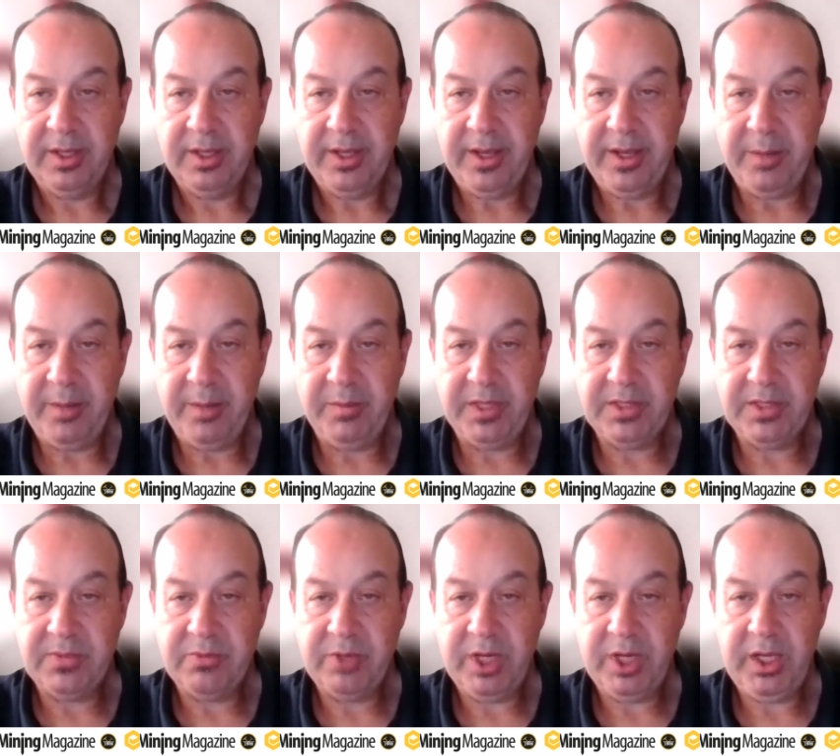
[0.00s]
um,
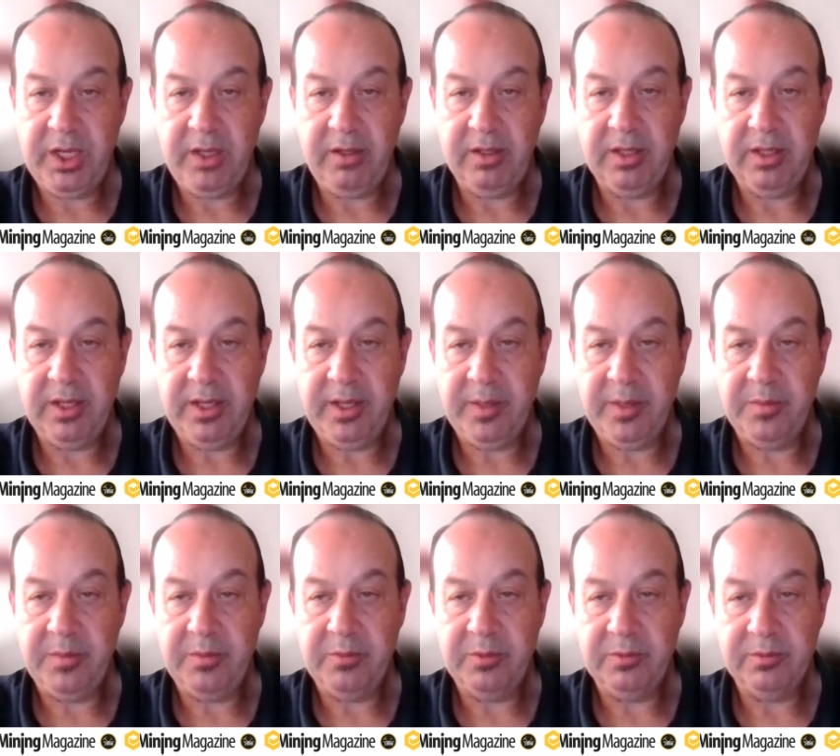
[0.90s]
that's really,
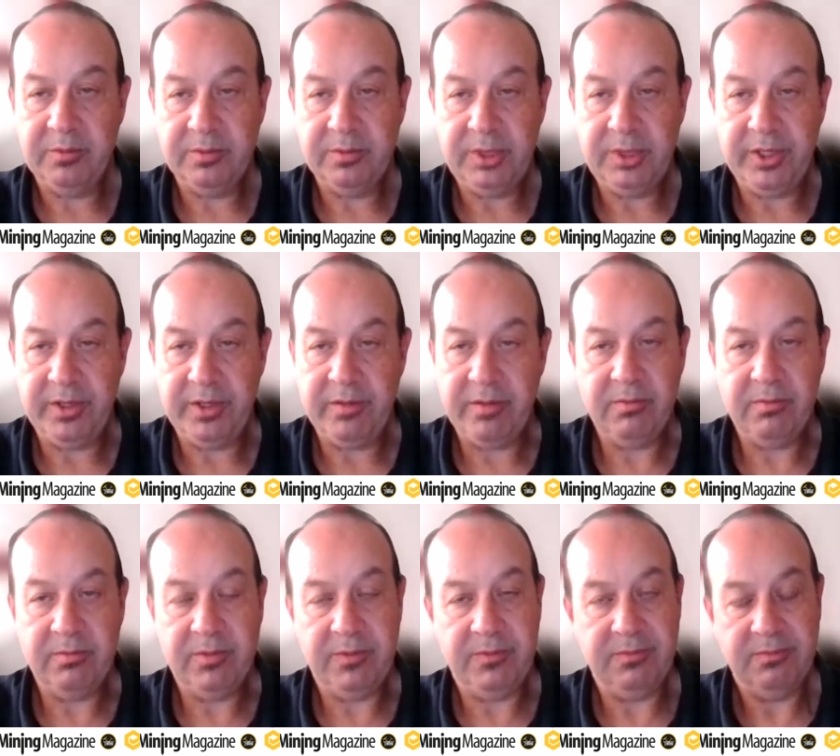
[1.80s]
um, you know,
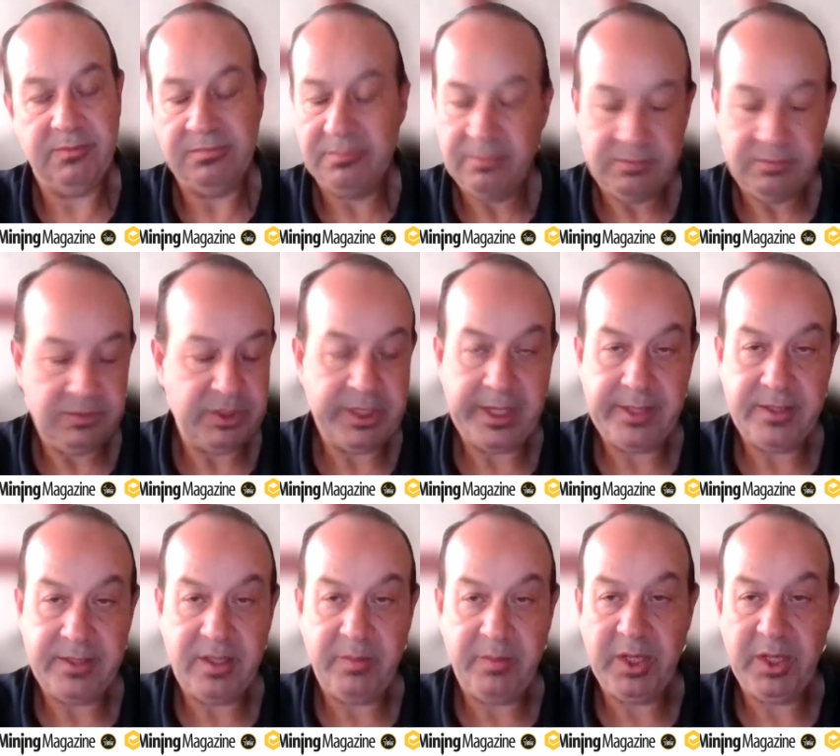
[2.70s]
with
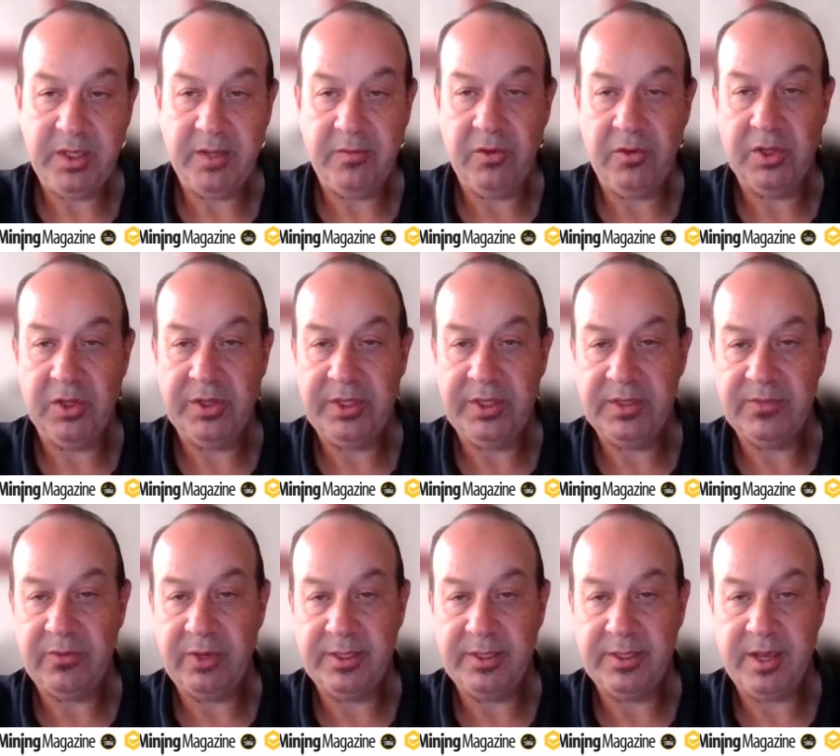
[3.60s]
JT Mecca, have got this,
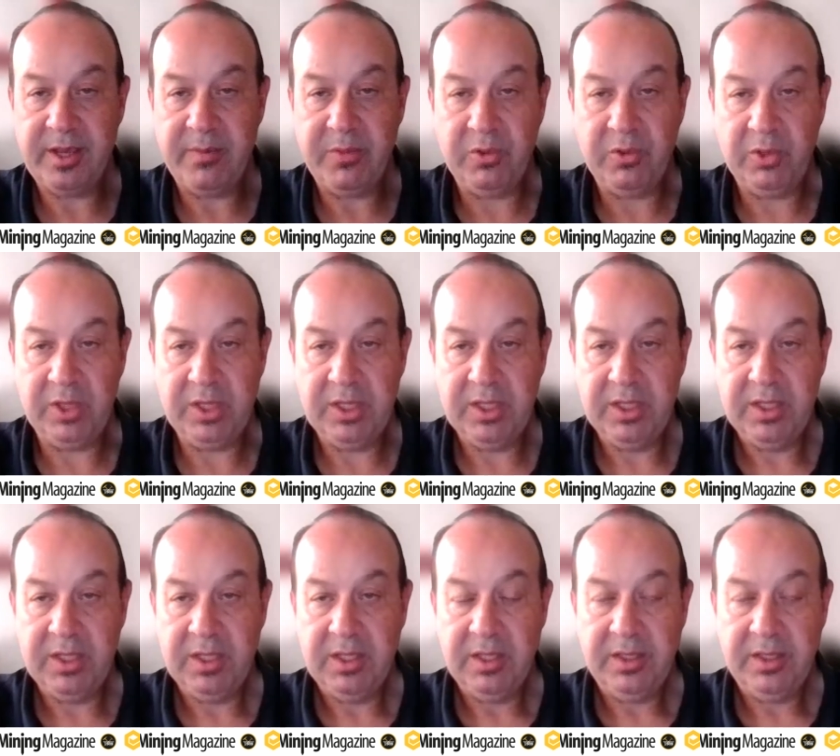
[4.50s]
for example,
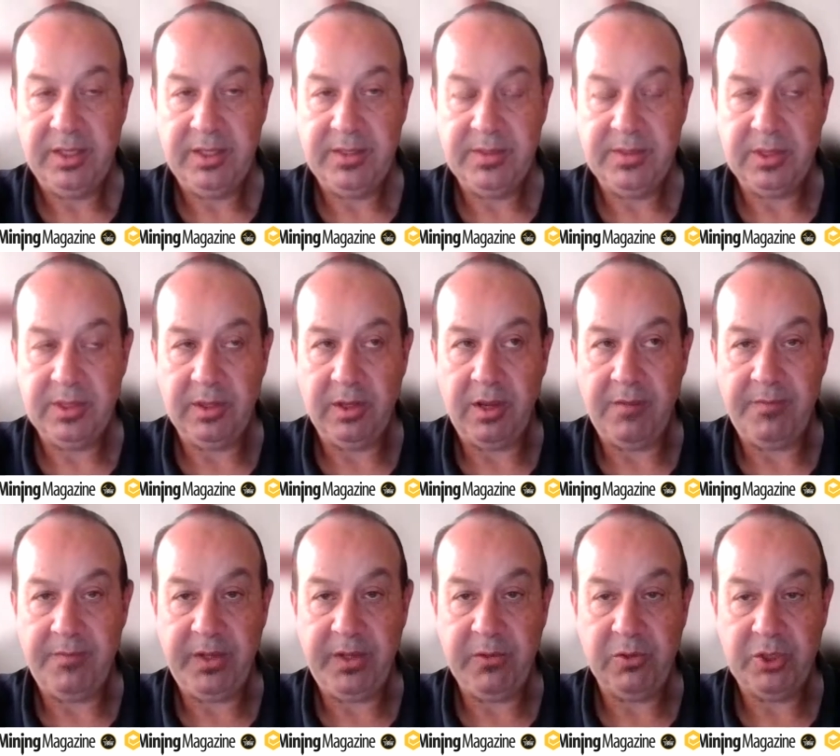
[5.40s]
these light
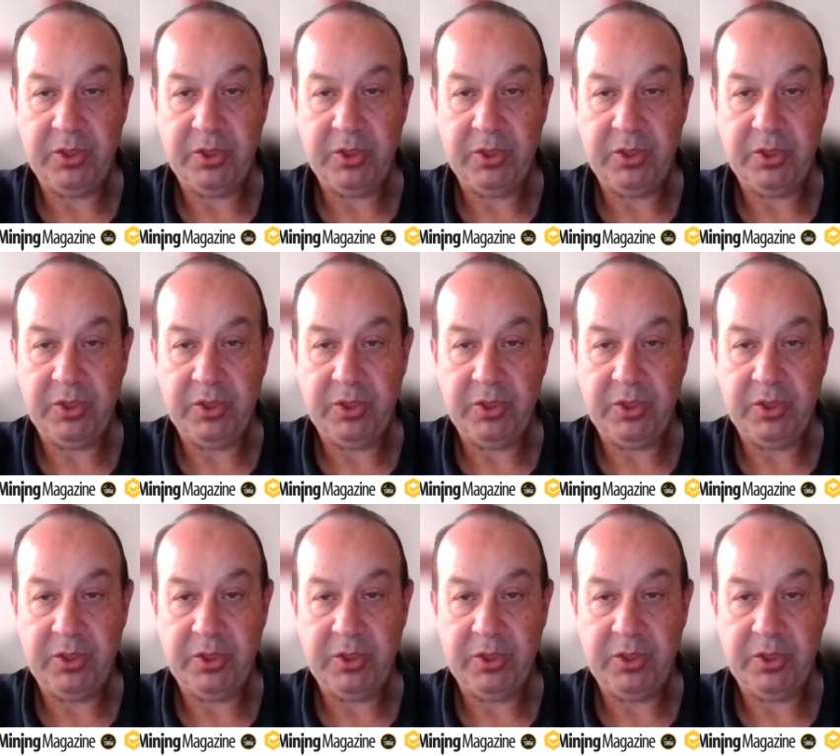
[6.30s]
vehicle